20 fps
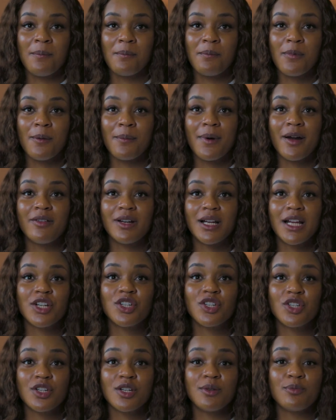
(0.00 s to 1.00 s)
but my
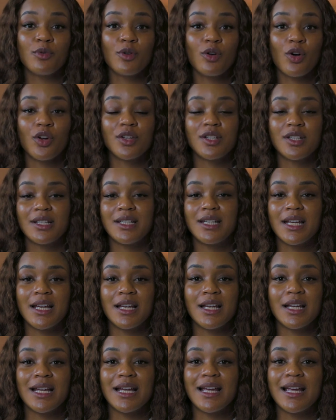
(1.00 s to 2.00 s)
relationship with God
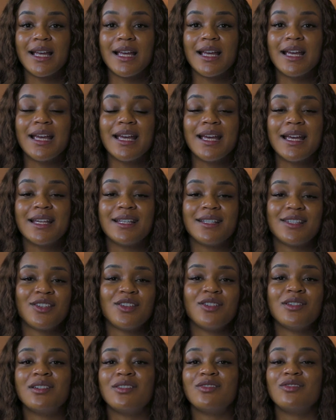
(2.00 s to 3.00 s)
today is,
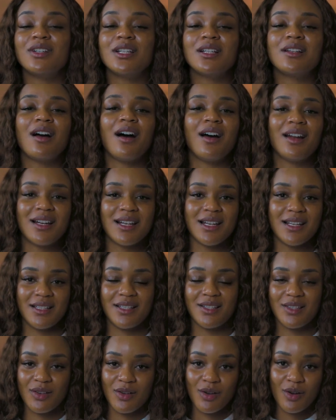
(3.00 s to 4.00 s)

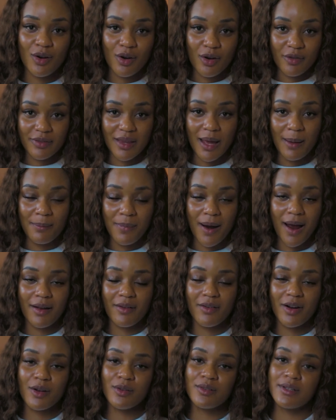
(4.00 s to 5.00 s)
regardless of that
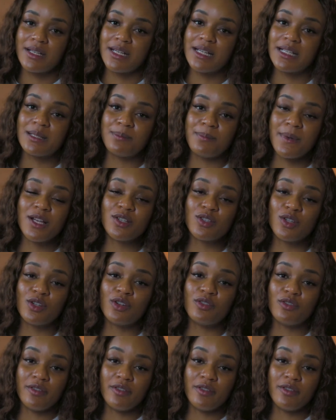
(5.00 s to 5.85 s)
background, is based on a